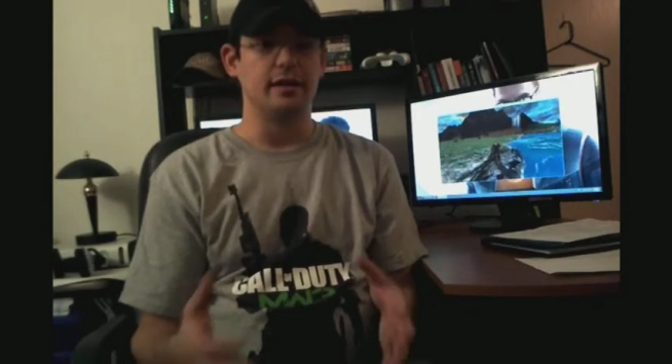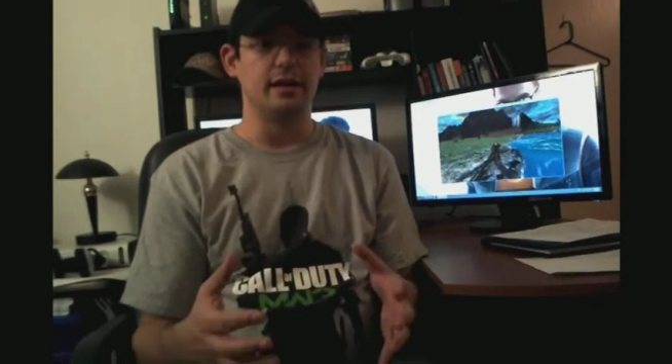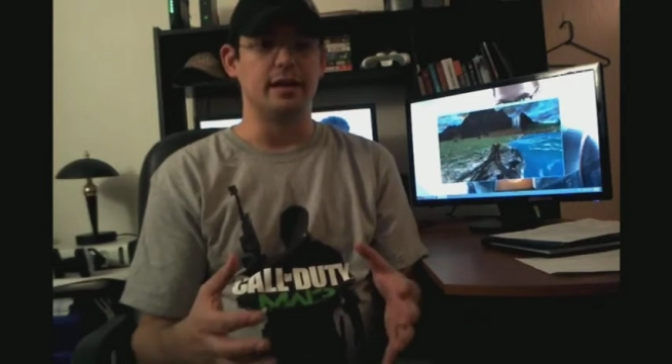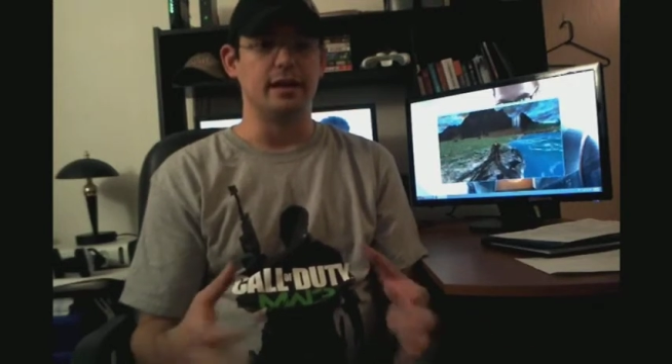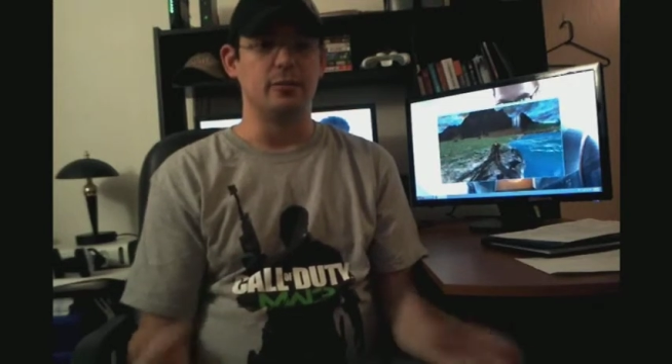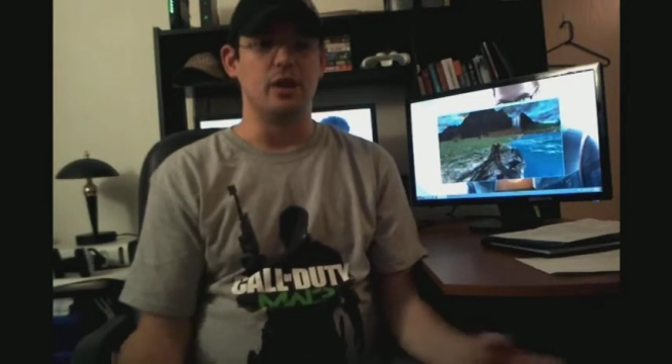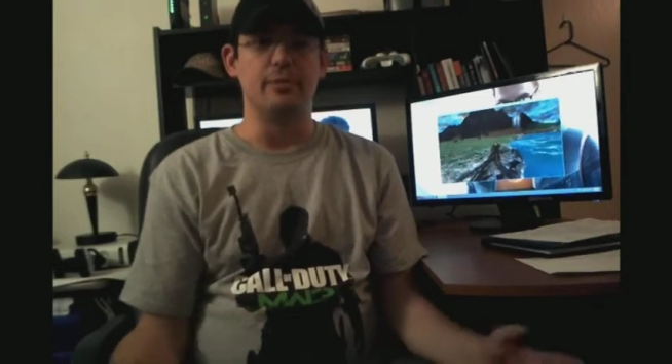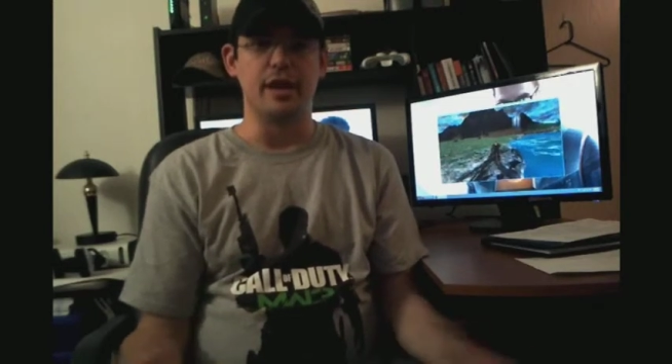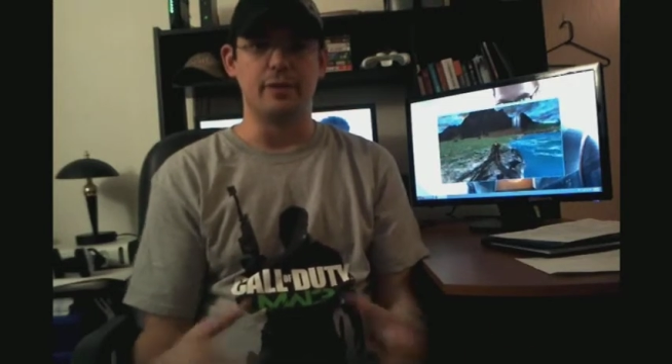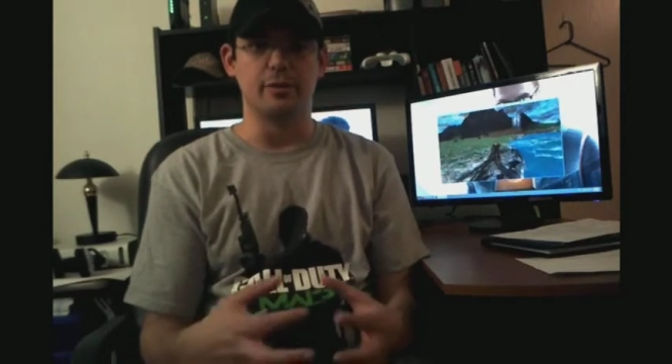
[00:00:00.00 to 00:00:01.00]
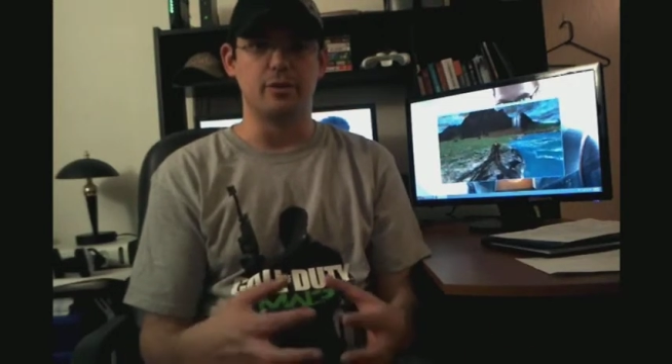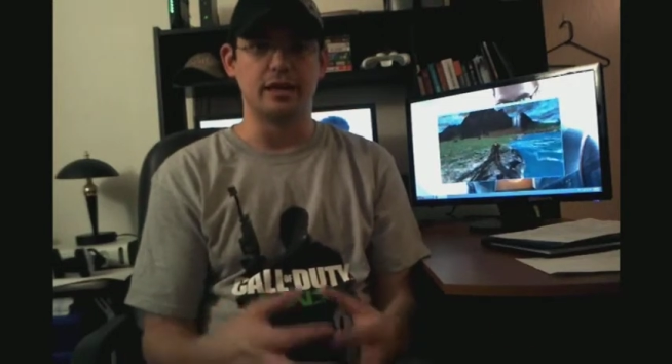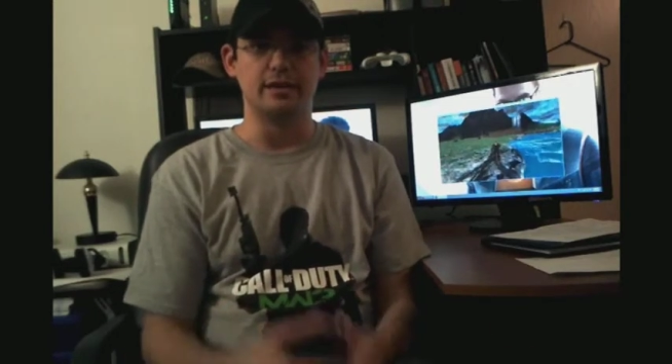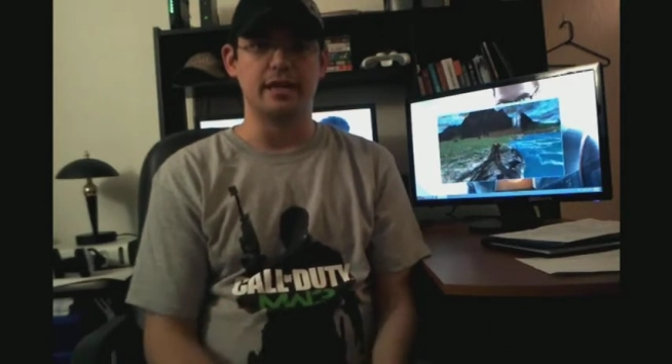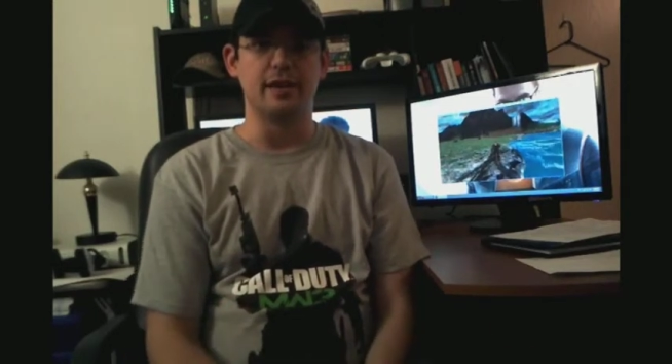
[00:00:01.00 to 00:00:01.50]
I'll be able to bring
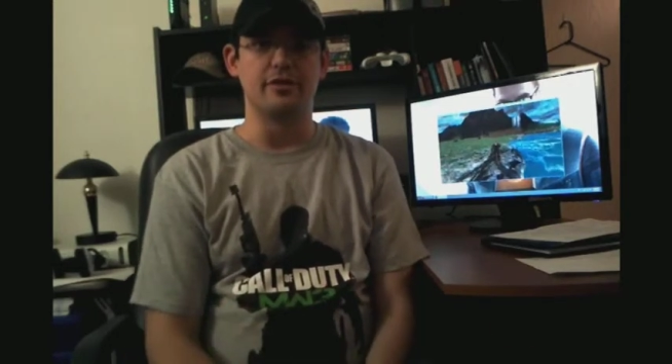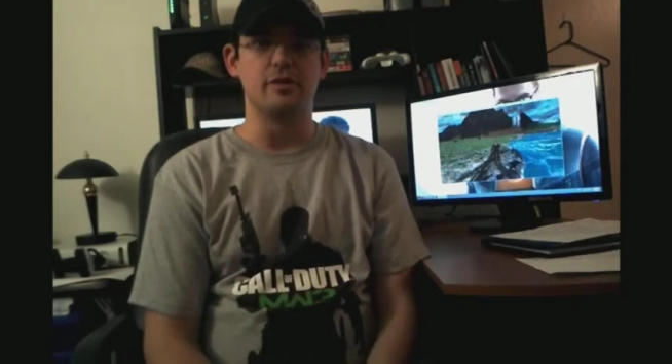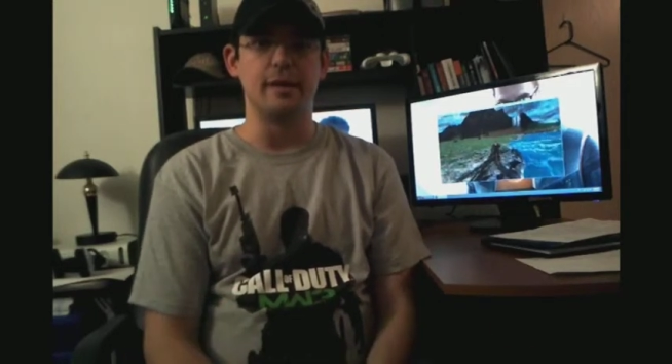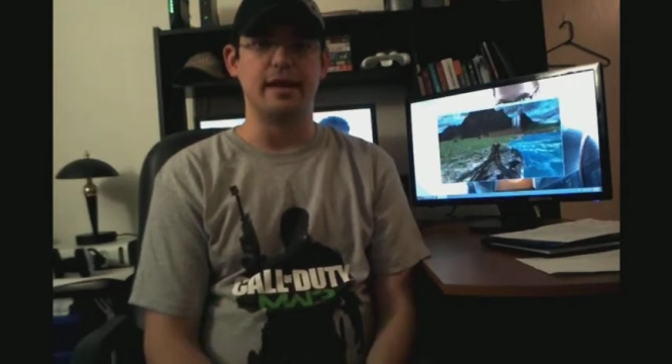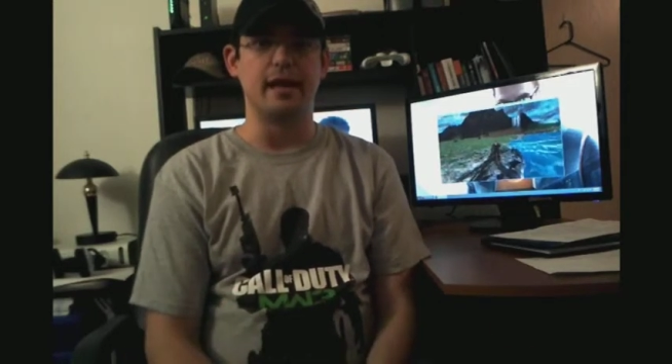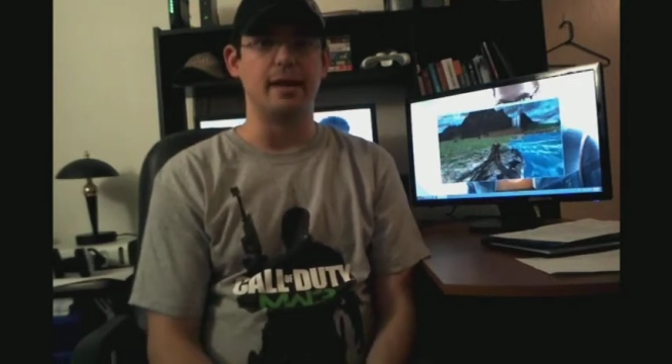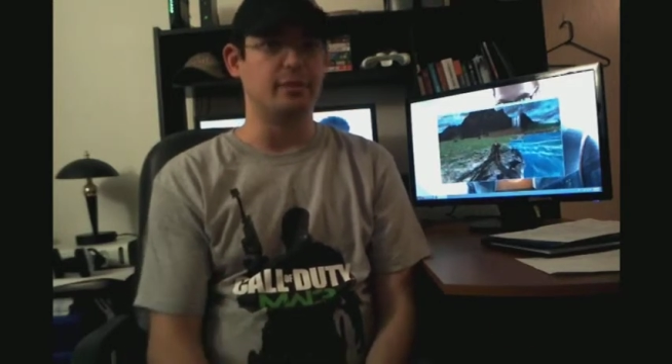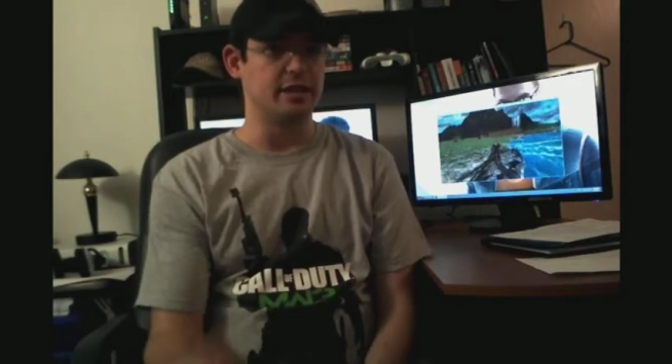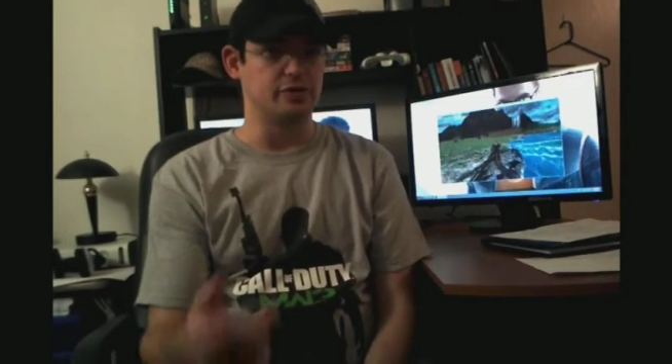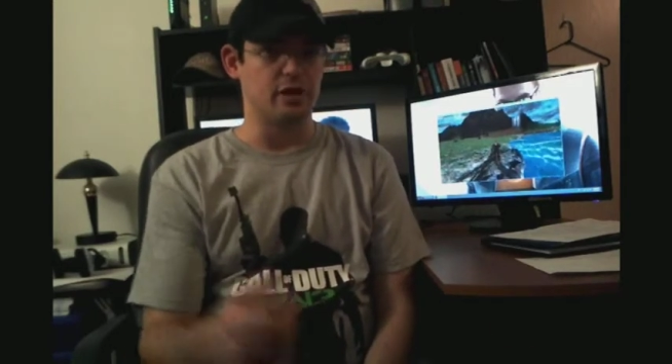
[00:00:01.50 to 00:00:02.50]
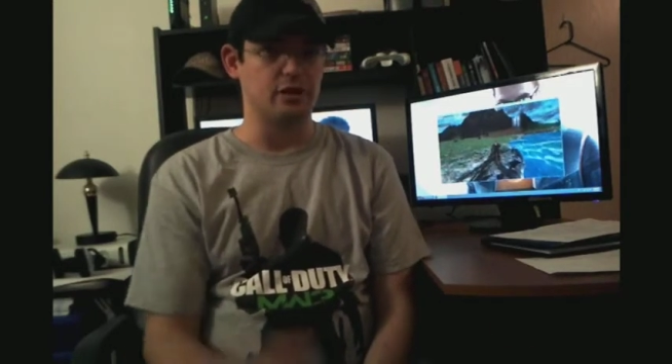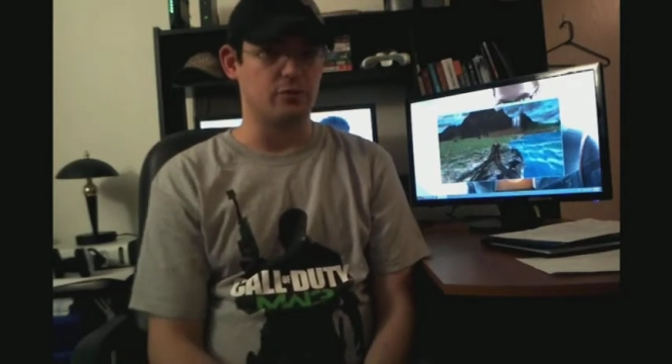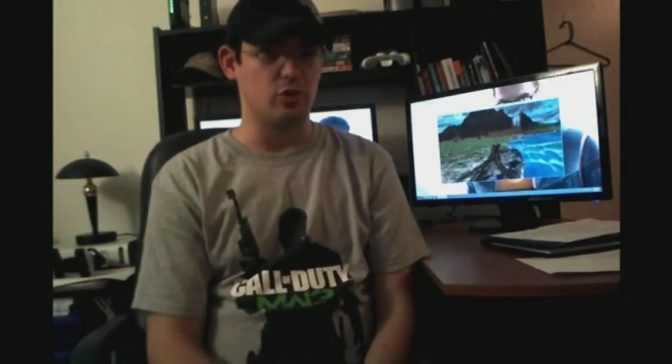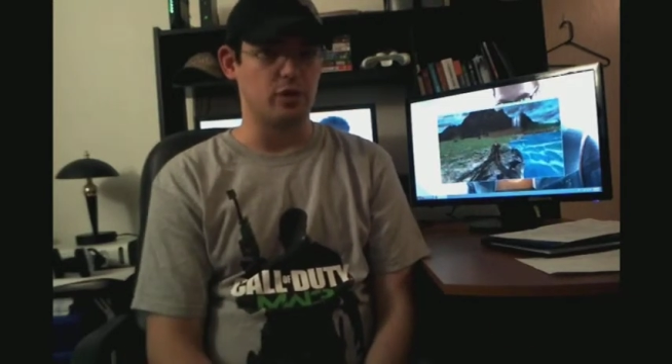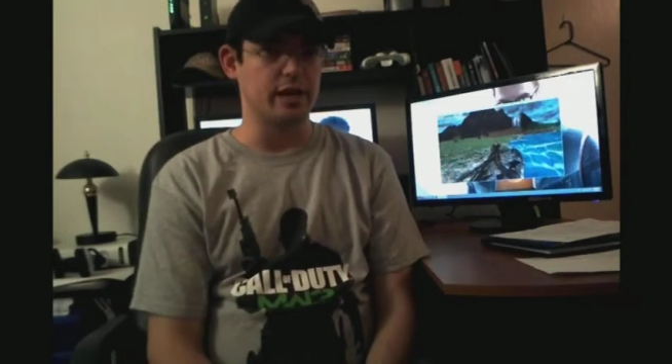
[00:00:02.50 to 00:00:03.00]
it together and make a gameplay trailer
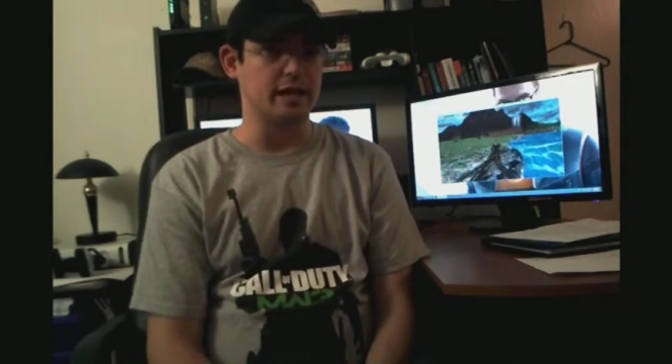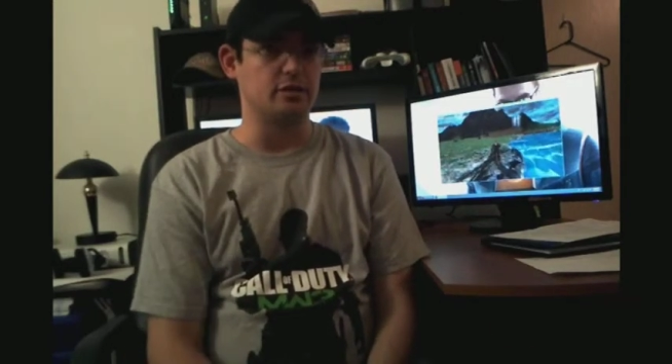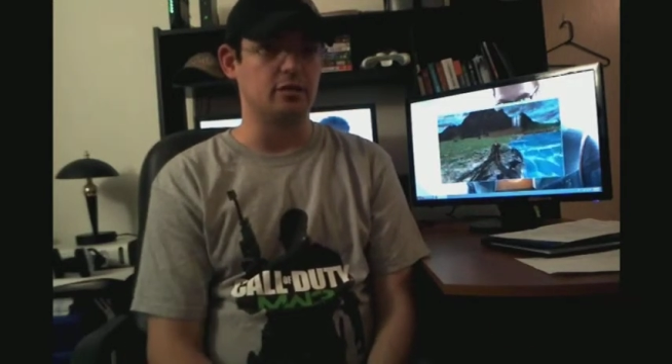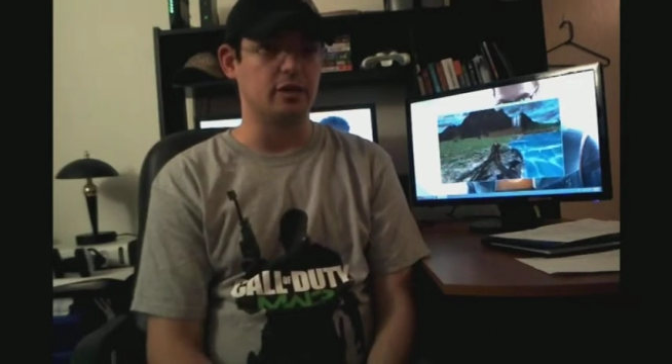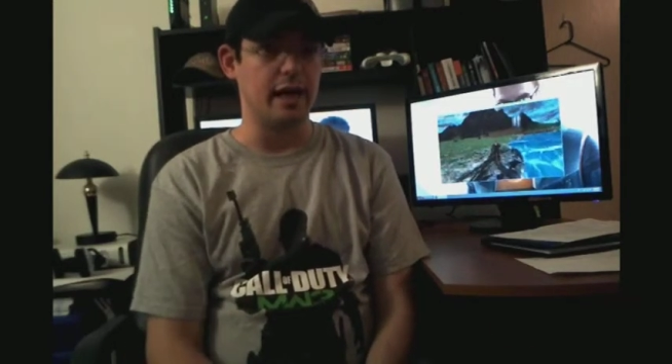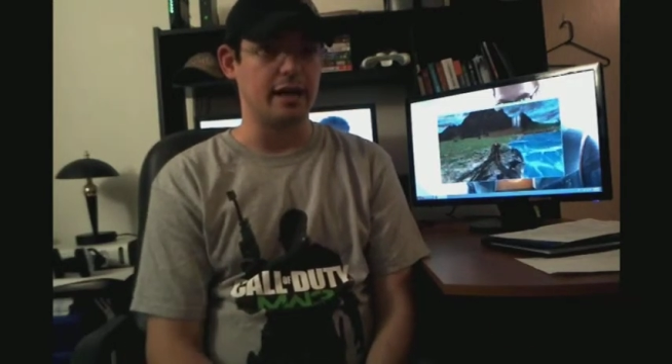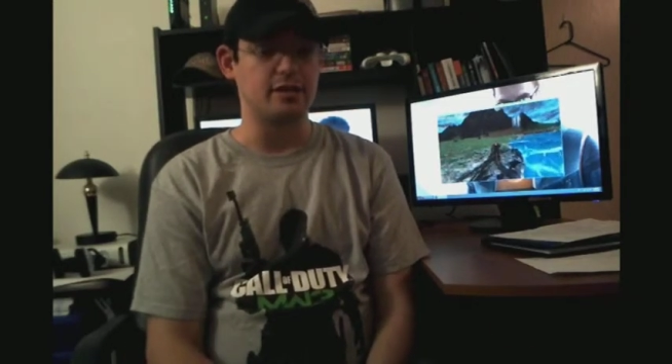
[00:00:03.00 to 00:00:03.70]
for you guys to look at,